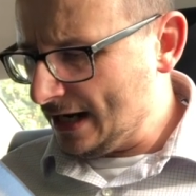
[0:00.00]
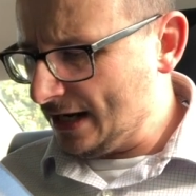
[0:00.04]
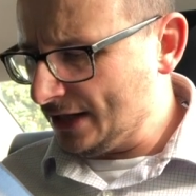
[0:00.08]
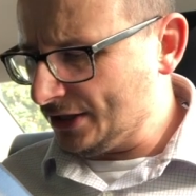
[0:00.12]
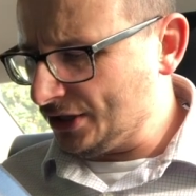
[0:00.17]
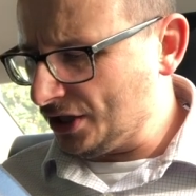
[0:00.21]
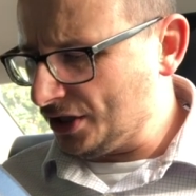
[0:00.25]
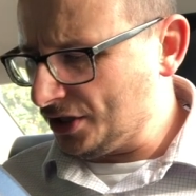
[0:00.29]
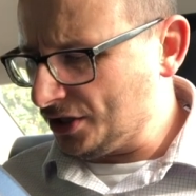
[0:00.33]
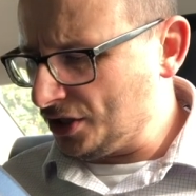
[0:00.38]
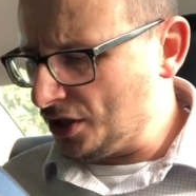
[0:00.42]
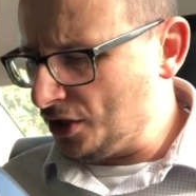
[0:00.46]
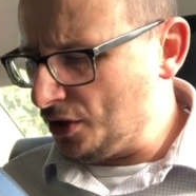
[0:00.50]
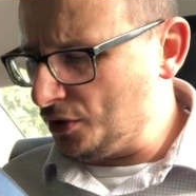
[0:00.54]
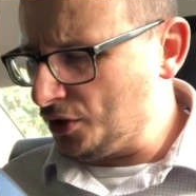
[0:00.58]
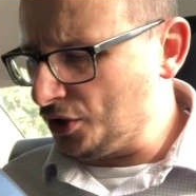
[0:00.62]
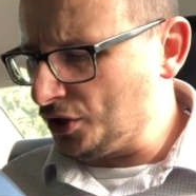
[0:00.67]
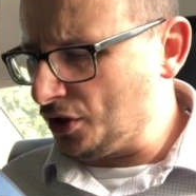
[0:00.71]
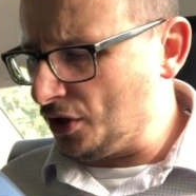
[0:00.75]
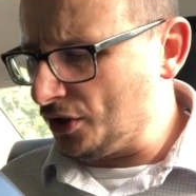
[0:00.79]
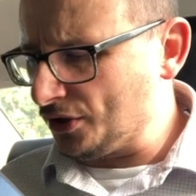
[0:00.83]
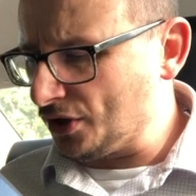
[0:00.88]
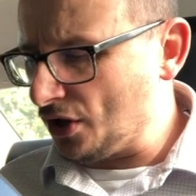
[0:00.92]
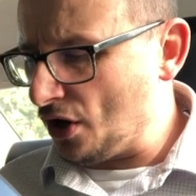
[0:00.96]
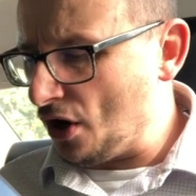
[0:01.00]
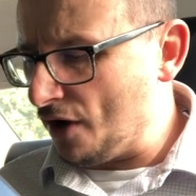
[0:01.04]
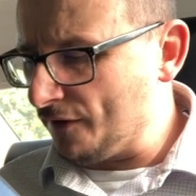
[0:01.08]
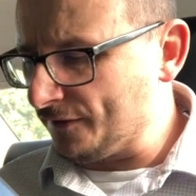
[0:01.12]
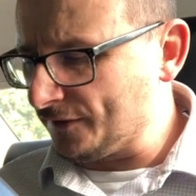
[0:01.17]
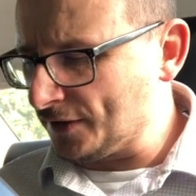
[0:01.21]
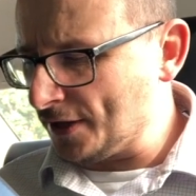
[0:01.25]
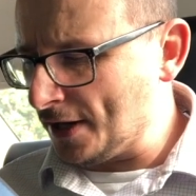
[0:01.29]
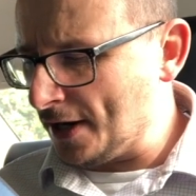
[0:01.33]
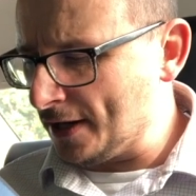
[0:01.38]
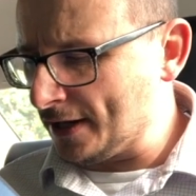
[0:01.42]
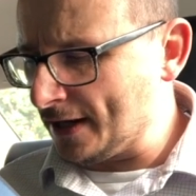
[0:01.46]
Just 2 shots off
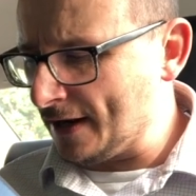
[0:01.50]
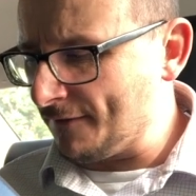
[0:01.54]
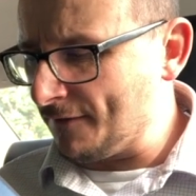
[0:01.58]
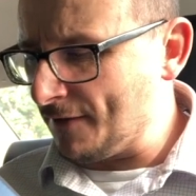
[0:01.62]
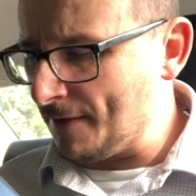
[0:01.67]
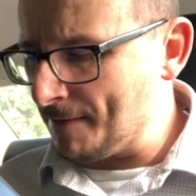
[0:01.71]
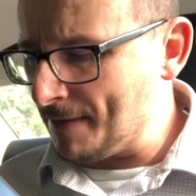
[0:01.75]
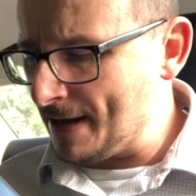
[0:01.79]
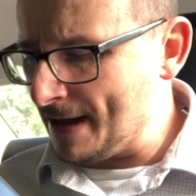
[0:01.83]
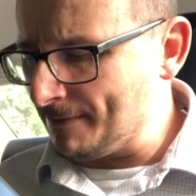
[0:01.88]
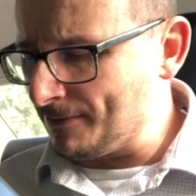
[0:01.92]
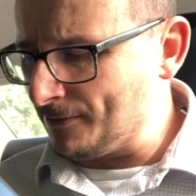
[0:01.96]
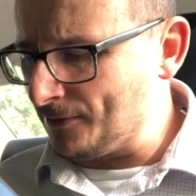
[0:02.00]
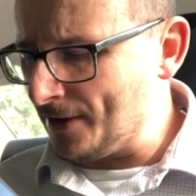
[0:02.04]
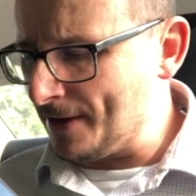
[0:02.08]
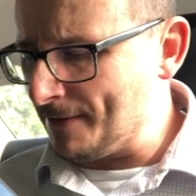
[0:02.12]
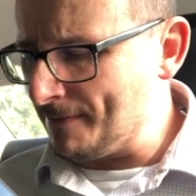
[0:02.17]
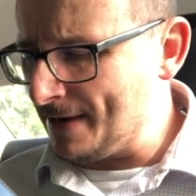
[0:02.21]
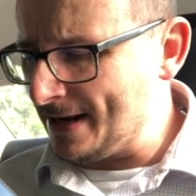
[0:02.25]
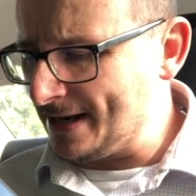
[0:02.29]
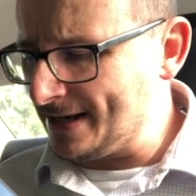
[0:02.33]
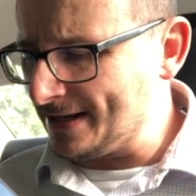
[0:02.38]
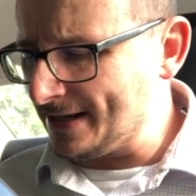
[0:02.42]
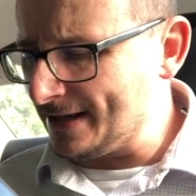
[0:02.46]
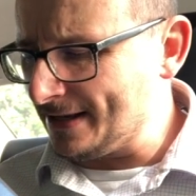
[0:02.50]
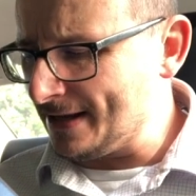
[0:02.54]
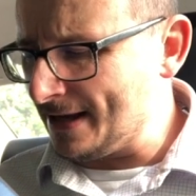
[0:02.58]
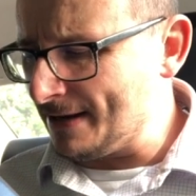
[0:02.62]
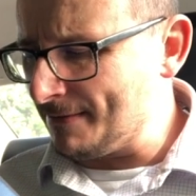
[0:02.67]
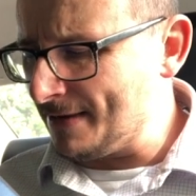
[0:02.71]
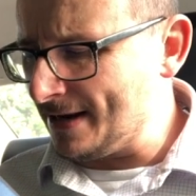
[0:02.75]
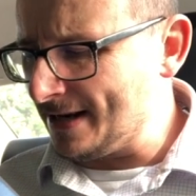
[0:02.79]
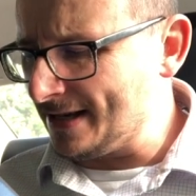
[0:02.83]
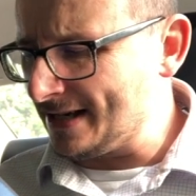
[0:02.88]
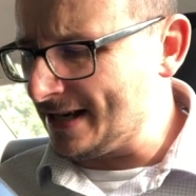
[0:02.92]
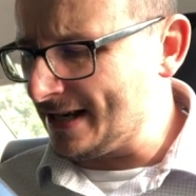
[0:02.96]
target for Blackpool. They made
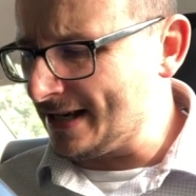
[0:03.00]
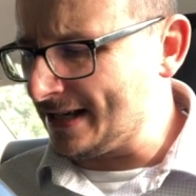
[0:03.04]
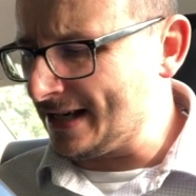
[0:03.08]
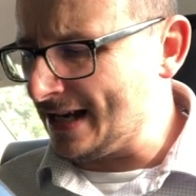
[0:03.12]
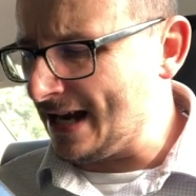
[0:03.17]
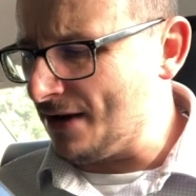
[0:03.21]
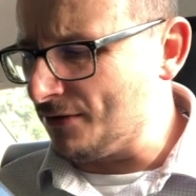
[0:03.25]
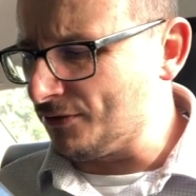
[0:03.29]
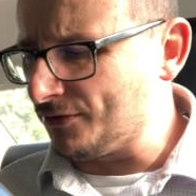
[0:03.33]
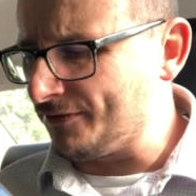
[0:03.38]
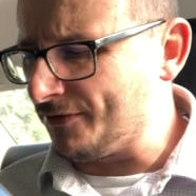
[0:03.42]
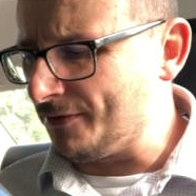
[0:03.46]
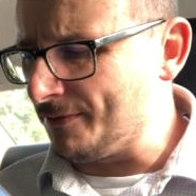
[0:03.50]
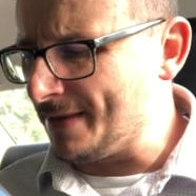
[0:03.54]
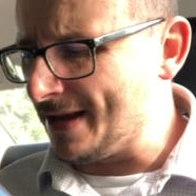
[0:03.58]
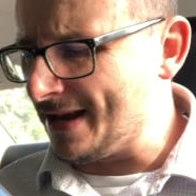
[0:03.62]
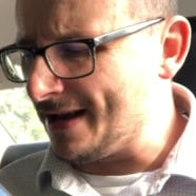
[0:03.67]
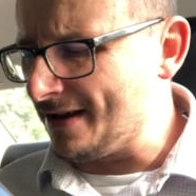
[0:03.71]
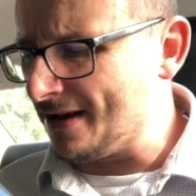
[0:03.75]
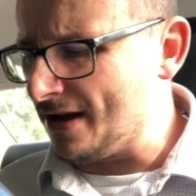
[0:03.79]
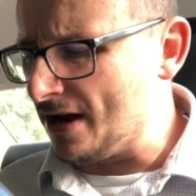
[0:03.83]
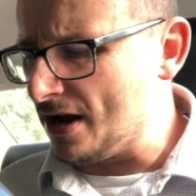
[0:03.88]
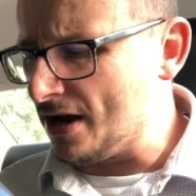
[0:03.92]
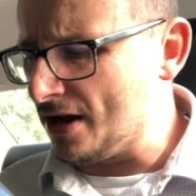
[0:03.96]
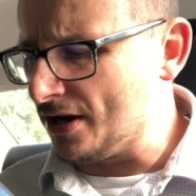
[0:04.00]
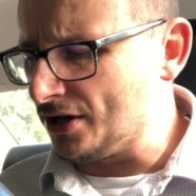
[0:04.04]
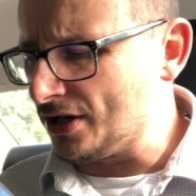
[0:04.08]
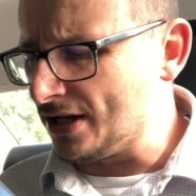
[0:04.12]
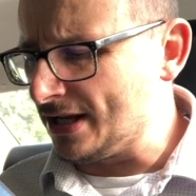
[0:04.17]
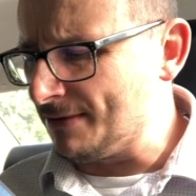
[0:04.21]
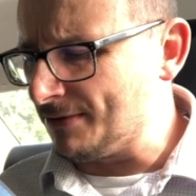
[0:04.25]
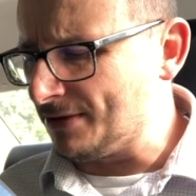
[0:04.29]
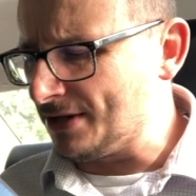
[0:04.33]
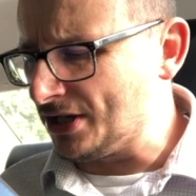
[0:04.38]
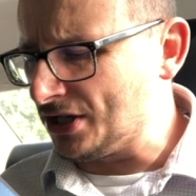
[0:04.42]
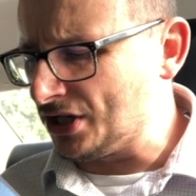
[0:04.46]
it count from their
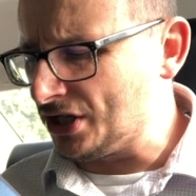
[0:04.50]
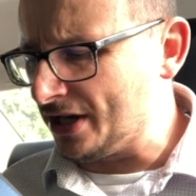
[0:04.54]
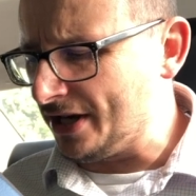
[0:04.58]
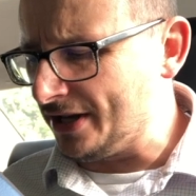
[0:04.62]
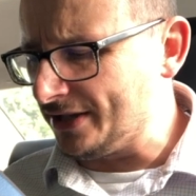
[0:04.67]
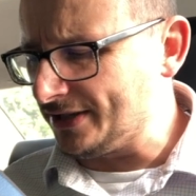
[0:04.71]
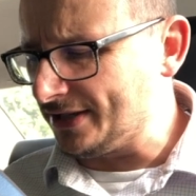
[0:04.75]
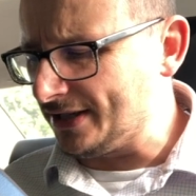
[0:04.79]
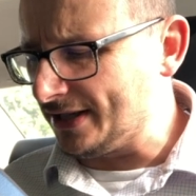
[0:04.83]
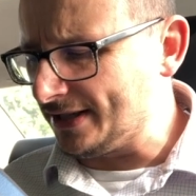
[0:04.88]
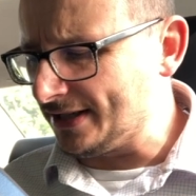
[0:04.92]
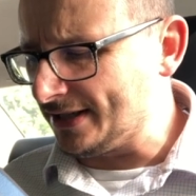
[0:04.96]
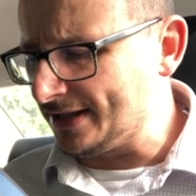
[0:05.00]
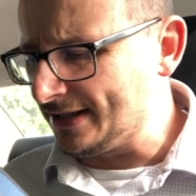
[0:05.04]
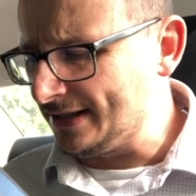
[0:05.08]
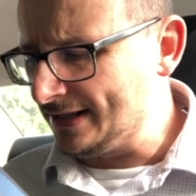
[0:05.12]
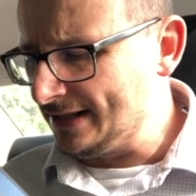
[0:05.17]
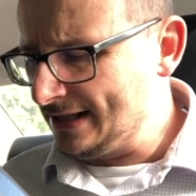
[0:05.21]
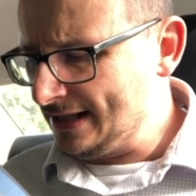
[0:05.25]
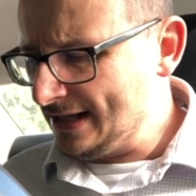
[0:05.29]
limited chances.